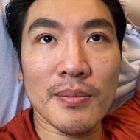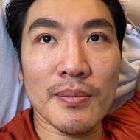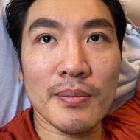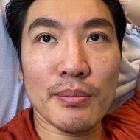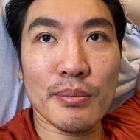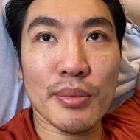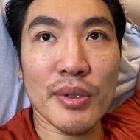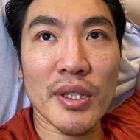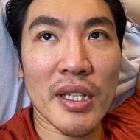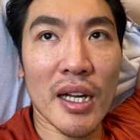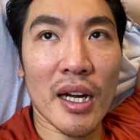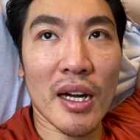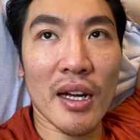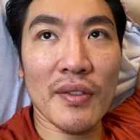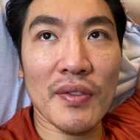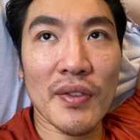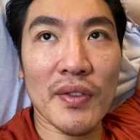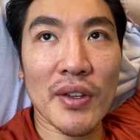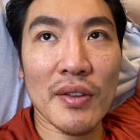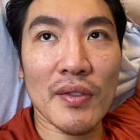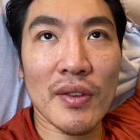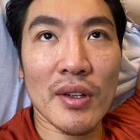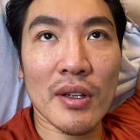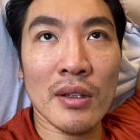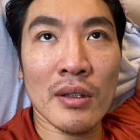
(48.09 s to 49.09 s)
pretty high
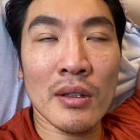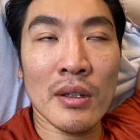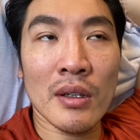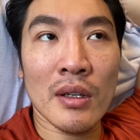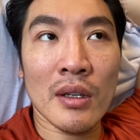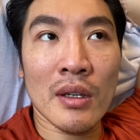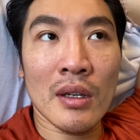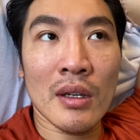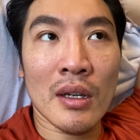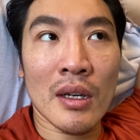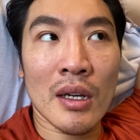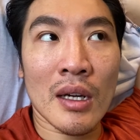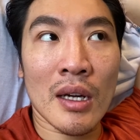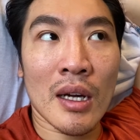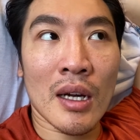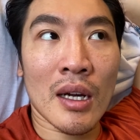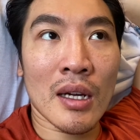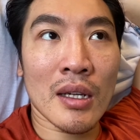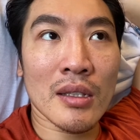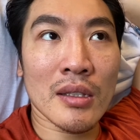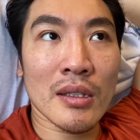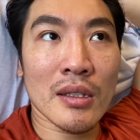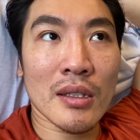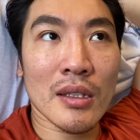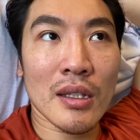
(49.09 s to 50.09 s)
fever,
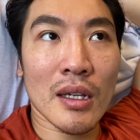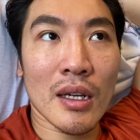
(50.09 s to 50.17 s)
and